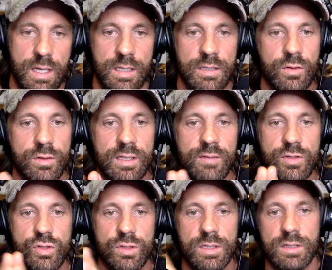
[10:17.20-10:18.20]
You know, think of a
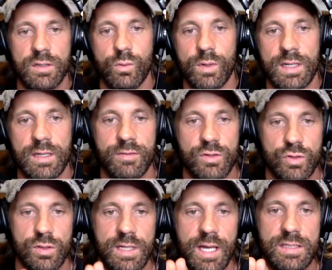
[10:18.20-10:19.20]
tree in the wind. If a
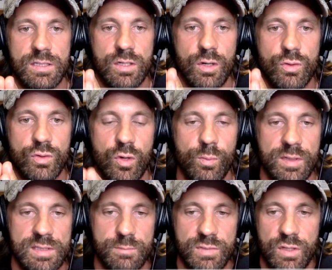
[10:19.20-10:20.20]
tree has no
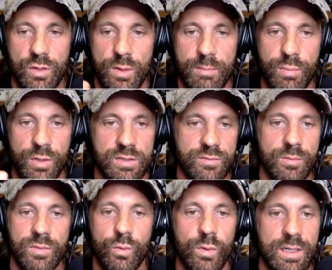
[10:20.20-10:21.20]
tropisms, no inputs from
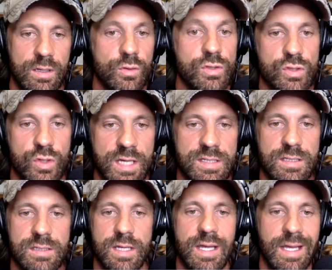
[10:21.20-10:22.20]
the wind, no stresses,
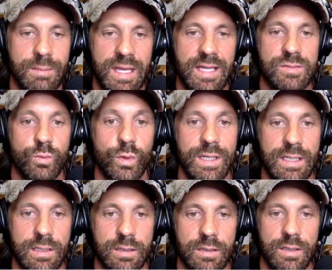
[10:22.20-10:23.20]
it gets
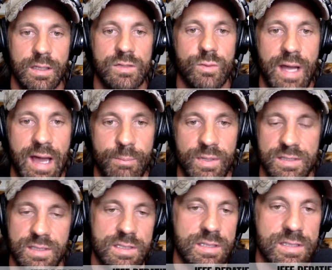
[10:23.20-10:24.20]
weak. That's what happens. And
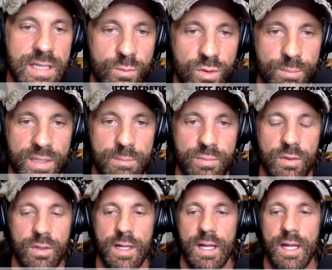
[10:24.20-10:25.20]
it's the same with people.
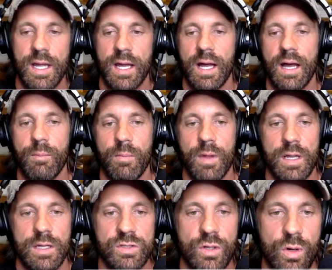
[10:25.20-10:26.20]

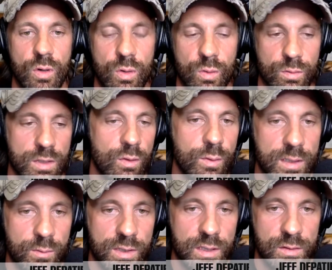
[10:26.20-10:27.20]
So, you know,
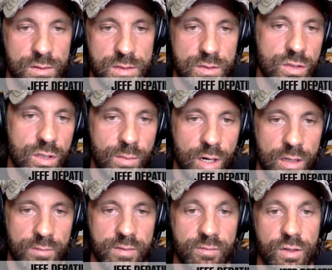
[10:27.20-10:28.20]
we use the term art of
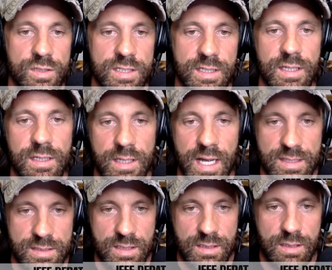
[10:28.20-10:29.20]
adversity as
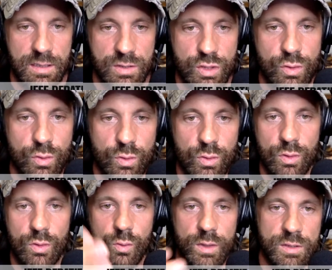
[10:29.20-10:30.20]
the tool
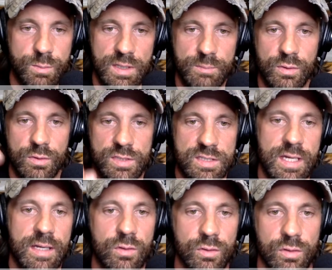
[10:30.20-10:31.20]
which people
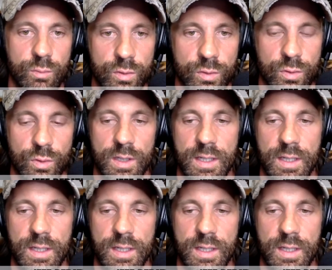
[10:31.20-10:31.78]
cycle through